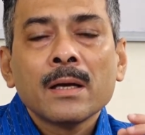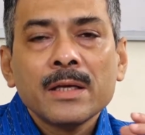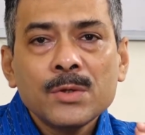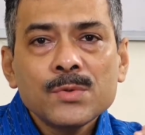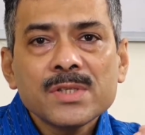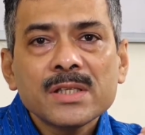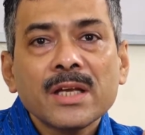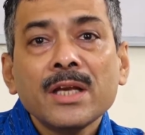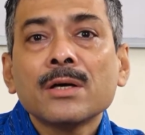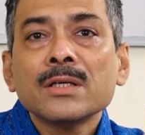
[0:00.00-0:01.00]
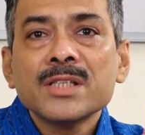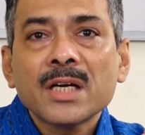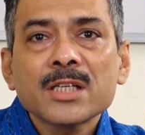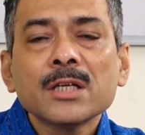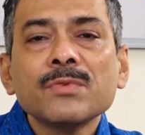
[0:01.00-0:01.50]
use it in
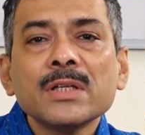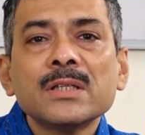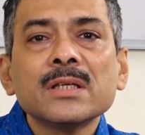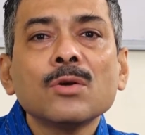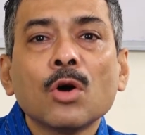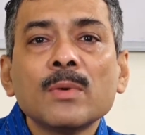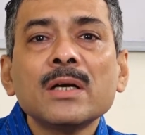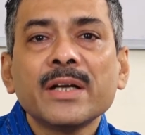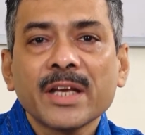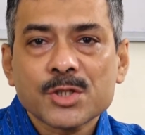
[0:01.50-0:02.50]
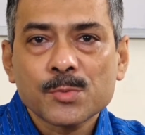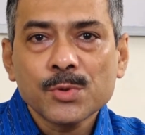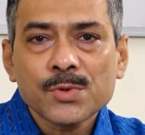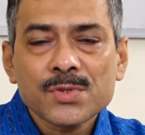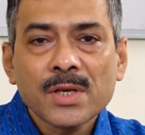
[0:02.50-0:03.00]
conjunction with the normal
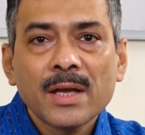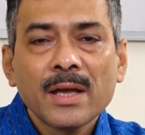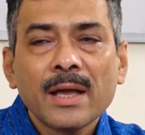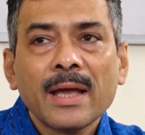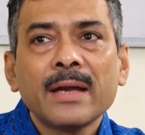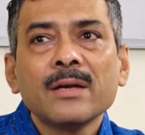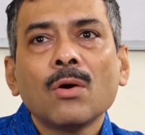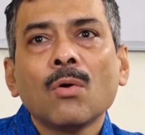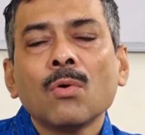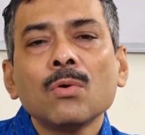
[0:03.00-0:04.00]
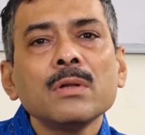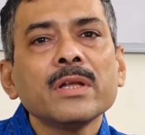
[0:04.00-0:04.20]
textbooks, and all